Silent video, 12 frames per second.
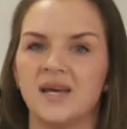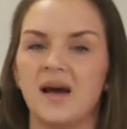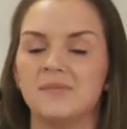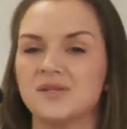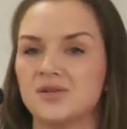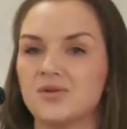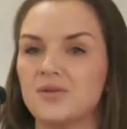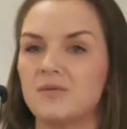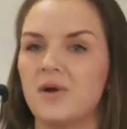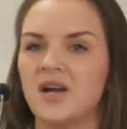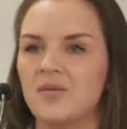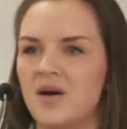I
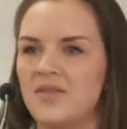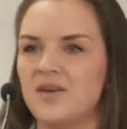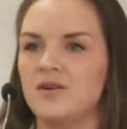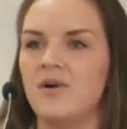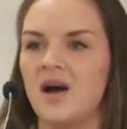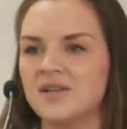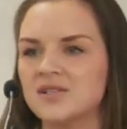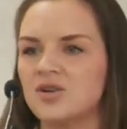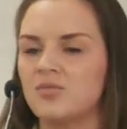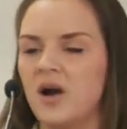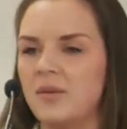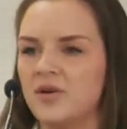absolutely recommend that you ask
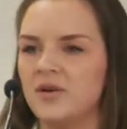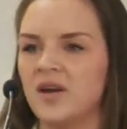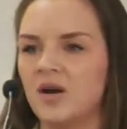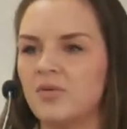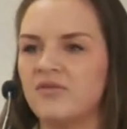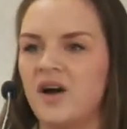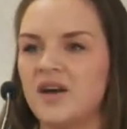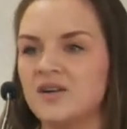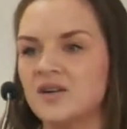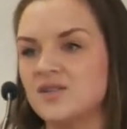your primary care provider,